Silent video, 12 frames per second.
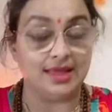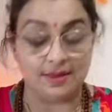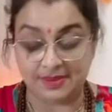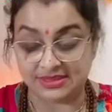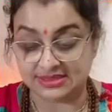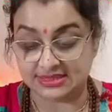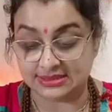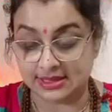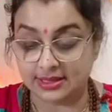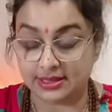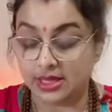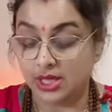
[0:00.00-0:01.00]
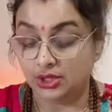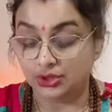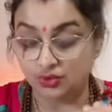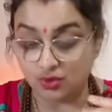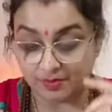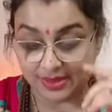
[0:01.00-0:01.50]
happens is like
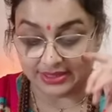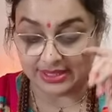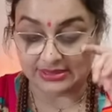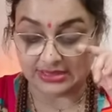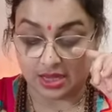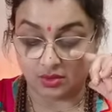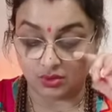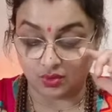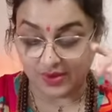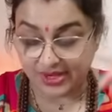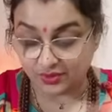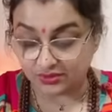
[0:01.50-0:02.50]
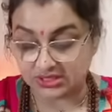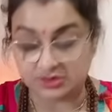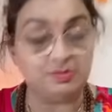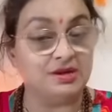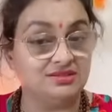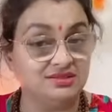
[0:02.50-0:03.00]
you breaking down going to this
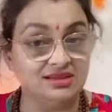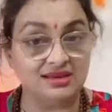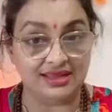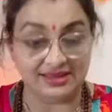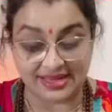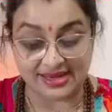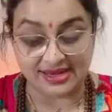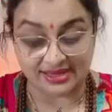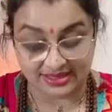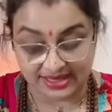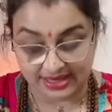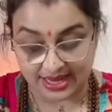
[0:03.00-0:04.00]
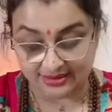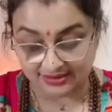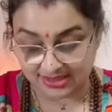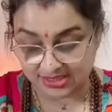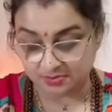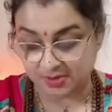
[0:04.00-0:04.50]
person and again and again and
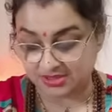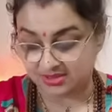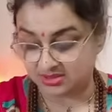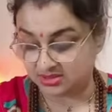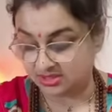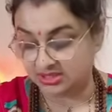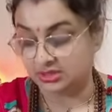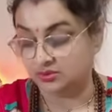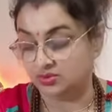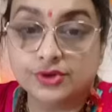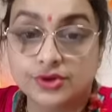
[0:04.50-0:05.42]
this person treating you